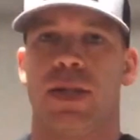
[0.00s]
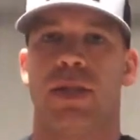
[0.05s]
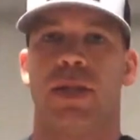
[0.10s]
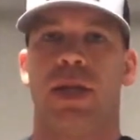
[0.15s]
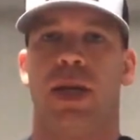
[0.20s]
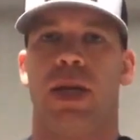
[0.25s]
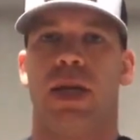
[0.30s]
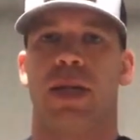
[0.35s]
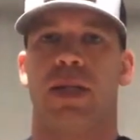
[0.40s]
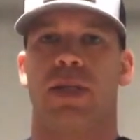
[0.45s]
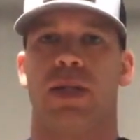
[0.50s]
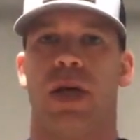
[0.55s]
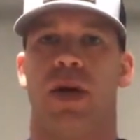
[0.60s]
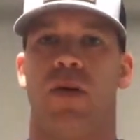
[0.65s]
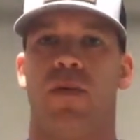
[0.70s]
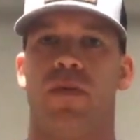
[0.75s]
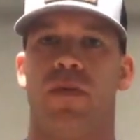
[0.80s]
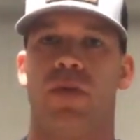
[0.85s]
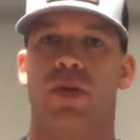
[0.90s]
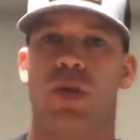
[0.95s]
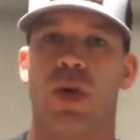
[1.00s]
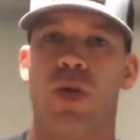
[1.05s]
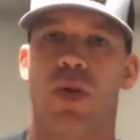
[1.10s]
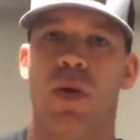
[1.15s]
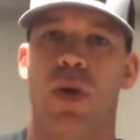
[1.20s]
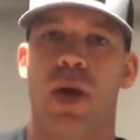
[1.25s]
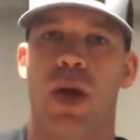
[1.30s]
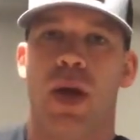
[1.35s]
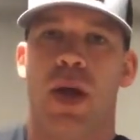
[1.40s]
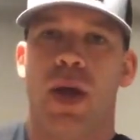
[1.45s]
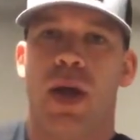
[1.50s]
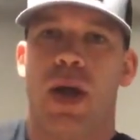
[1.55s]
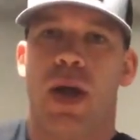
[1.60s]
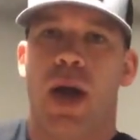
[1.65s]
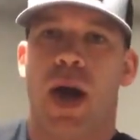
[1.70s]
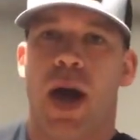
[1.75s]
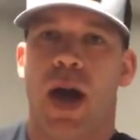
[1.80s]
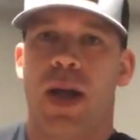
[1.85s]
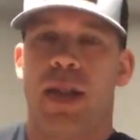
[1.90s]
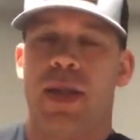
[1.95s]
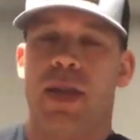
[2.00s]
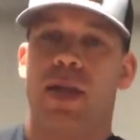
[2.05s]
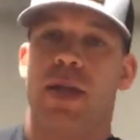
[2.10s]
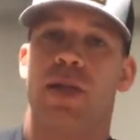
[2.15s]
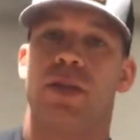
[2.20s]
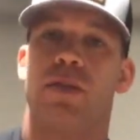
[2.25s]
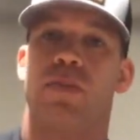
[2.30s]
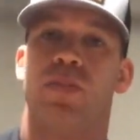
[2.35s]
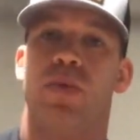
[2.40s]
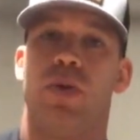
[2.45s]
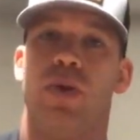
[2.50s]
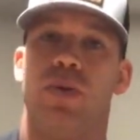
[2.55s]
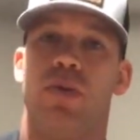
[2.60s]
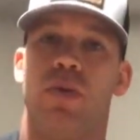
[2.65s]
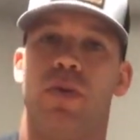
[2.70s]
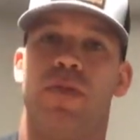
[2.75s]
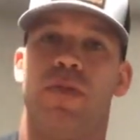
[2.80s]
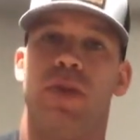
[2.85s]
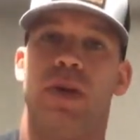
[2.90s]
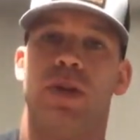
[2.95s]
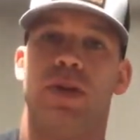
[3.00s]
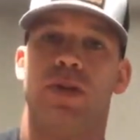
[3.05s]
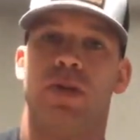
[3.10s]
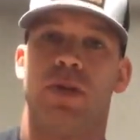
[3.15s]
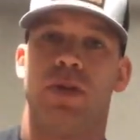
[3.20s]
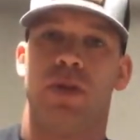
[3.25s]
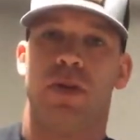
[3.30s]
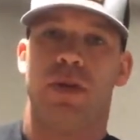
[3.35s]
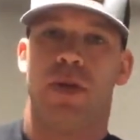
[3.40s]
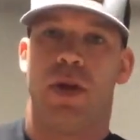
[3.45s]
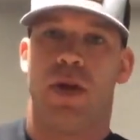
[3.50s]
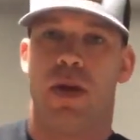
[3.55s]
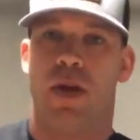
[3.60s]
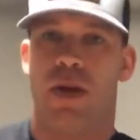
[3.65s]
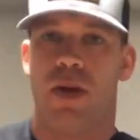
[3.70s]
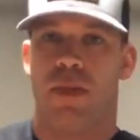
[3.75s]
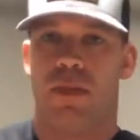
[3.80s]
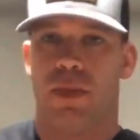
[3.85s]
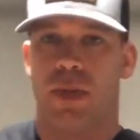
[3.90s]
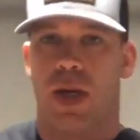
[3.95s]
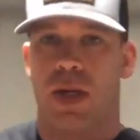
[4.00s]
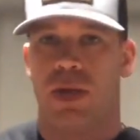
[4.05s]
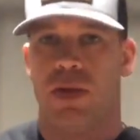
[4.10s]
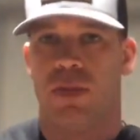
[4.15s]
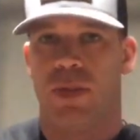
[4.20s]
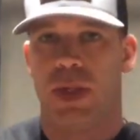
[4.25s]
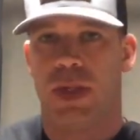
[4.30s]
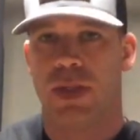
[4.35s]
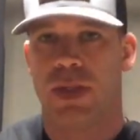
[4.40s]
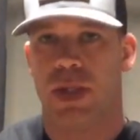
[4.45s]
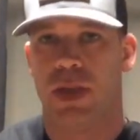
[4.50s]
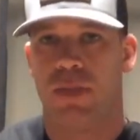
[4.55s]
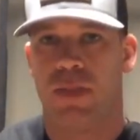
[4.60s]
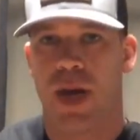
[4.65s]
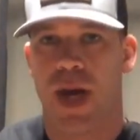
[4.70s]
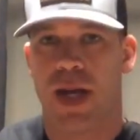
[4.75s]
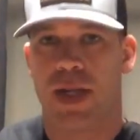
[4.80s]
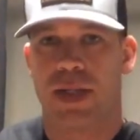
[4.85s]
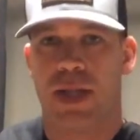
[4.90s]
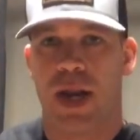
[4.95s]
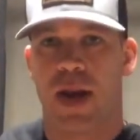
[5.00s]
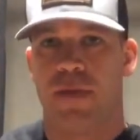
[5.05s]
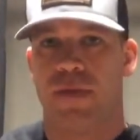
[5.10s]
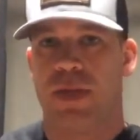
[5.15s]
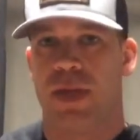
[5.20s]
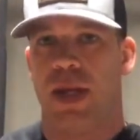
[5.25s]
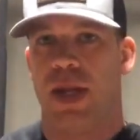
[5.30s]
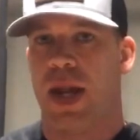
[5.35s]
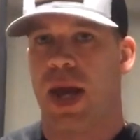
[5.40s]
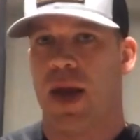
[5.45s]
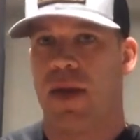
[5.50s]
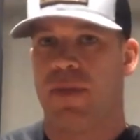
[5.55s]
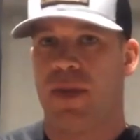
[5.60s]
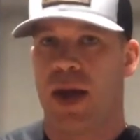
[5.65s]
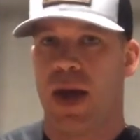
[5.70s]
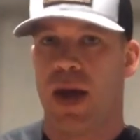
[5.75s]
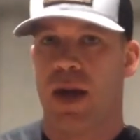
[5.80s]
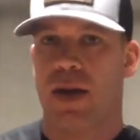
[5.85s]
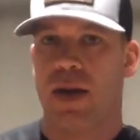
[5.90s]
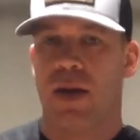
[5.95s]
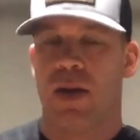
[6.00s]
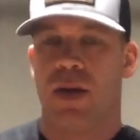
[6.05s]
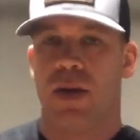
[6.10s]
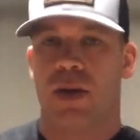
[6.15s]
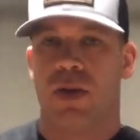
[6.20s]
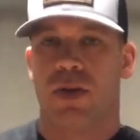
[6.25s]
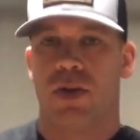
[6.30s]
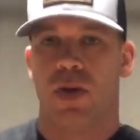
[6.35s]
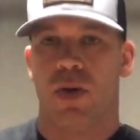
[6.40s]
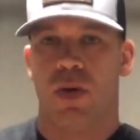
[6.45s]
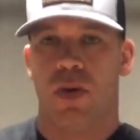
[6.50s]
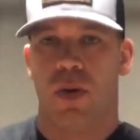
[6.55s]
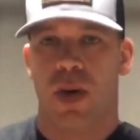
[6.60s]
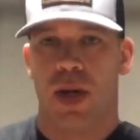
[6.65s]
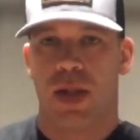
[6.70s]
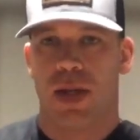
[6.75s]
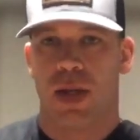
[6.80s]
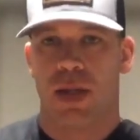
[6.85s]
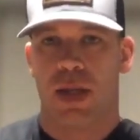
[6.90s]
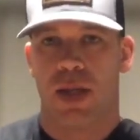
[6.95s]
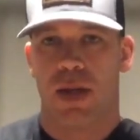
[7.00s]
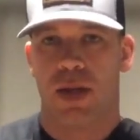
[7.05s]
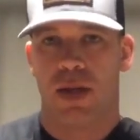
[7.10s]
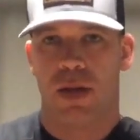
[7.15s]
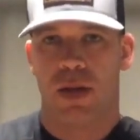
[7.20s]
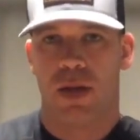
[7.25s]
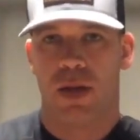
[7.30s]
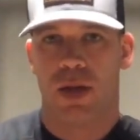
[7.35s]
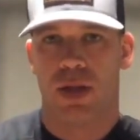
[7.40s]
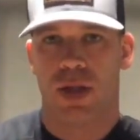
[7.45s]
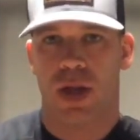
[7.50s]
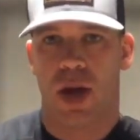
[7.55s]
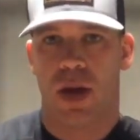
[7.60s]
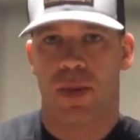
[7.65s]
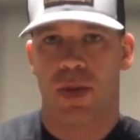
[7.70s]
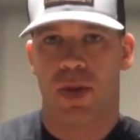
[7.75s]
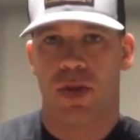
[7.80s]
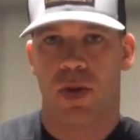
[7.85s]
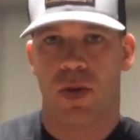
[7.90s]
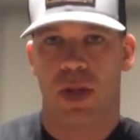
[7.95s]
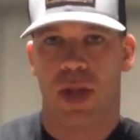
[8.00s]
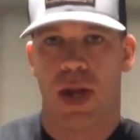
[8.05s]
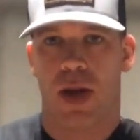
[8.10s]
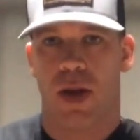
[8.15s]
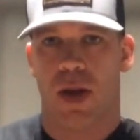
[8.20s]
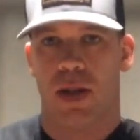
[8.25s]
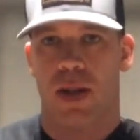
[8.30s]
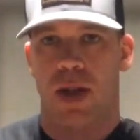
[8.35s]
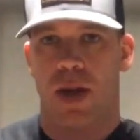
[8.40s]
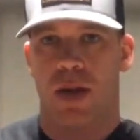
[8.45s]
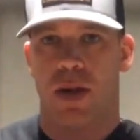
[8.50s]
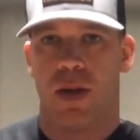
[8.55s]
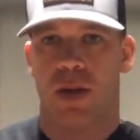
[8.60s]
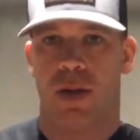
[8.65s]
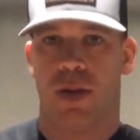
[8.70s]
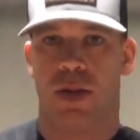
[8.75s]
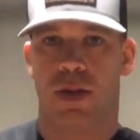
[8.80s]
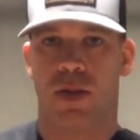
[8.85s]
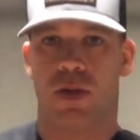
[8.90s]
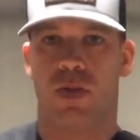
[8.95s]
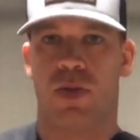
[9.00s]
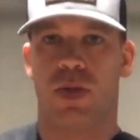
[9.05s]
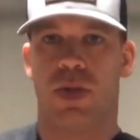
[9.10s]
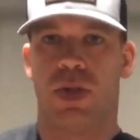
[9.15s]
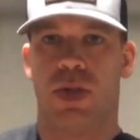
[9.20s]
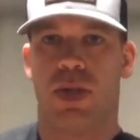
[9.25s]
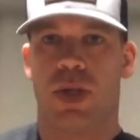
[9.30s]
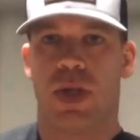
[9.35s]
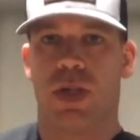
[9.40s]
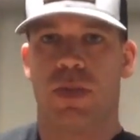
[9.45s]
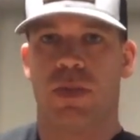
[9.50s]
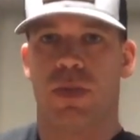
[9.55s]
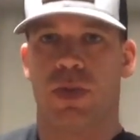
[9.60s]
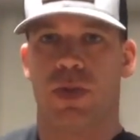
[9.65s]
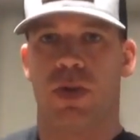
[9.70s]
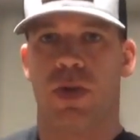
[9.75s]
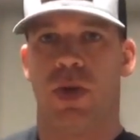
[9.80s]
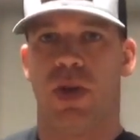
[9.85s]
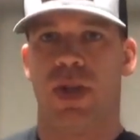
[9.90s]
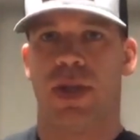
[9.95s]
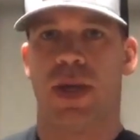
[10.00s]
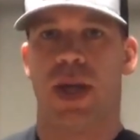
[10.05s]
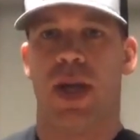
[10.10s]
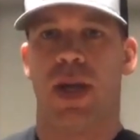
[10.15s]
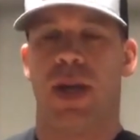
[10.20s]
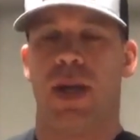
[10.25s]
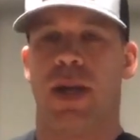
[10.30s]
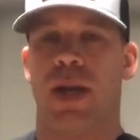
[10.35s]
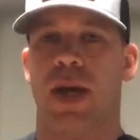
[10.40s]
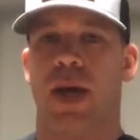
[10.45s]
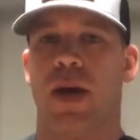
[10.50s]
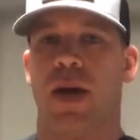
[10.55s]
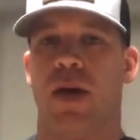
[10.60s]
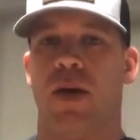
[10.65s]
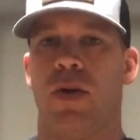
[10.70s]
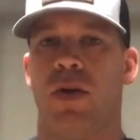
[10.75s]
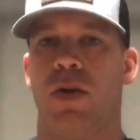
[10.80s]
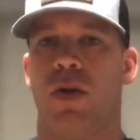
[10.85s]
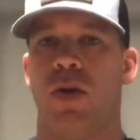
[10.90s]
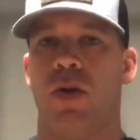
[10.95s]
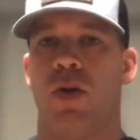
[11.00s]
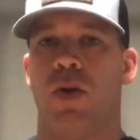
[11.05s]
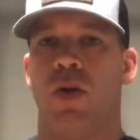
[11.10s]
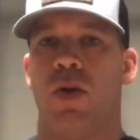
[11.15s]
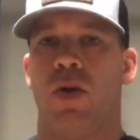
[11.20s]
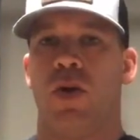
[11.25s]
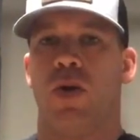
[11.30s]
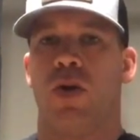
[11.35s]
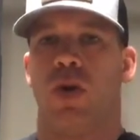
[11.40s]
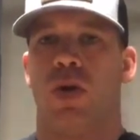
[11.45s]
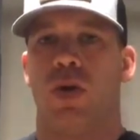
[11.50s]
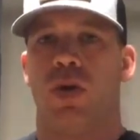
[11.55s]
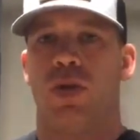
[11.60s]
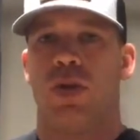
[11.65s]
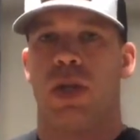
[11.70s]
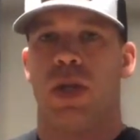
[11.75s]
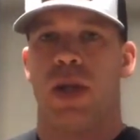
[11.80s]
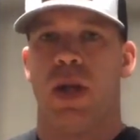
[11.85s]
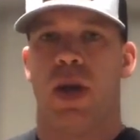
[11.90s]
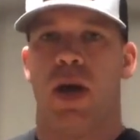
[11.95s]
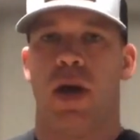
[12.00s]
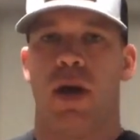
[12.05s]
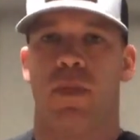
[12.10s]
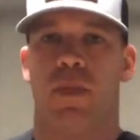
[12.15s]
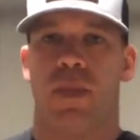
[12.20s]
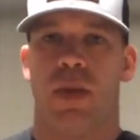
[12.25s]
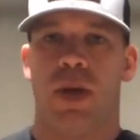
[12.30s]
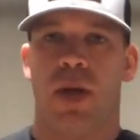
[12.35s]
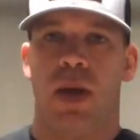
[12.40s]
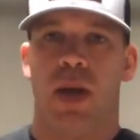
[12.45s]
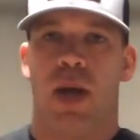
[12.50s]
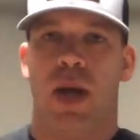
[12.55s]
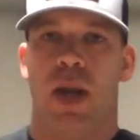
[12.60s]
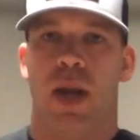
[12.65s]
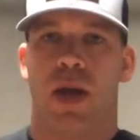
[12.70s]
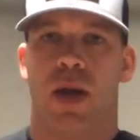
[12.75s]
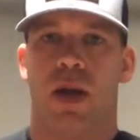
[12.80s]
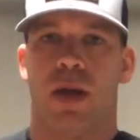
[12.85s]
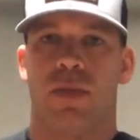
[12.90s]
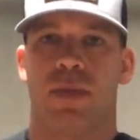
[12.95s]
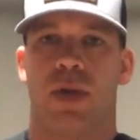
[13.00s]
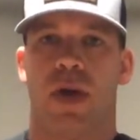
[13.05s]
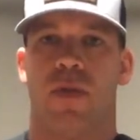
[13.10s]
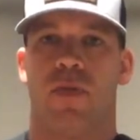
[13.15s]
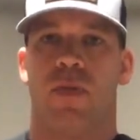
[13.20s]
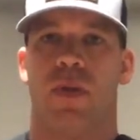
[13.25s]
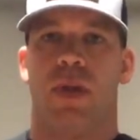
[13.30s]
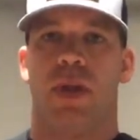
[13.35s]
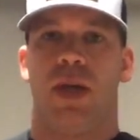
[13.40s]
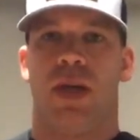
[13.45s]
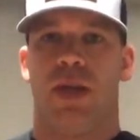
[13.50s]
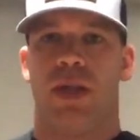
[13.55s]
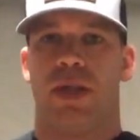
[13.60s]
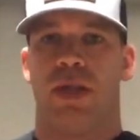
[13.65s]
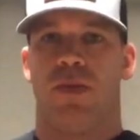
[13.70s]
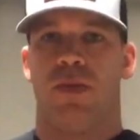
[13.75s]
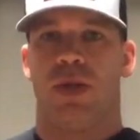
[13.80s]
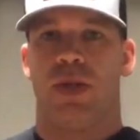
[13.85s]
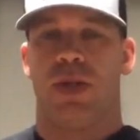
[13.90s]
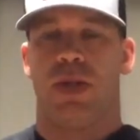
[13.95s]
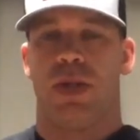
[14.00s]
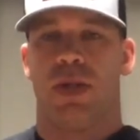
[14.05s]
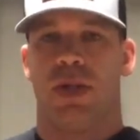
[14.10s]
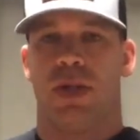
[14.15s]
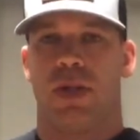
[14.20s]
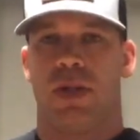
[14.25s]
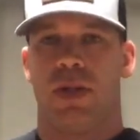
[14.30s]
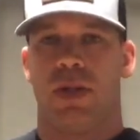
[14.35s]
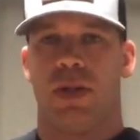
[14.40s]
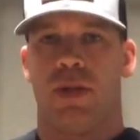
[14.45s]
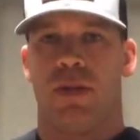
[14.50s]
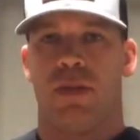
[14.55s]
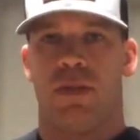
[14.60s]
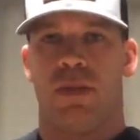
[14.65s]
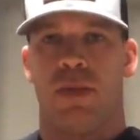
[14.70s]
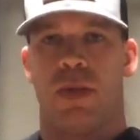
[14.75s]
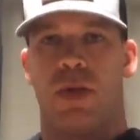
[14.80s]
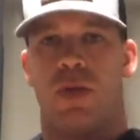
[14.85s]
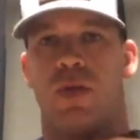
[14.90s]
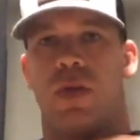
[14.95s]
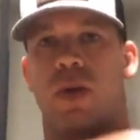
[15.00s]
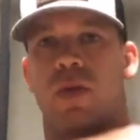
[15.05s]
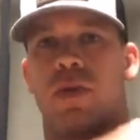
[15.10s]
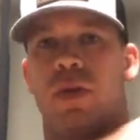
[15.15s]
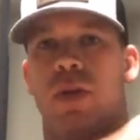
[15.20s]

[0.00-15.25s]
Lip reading: sling itself. So I think that's a pretty cool feature. Not too many sling packs that I've seen have that. So I think they did a good job of throwing that on there. It's of course adjustable, so you can tighten it down or loosen it up, and it comes off really easy with just the quick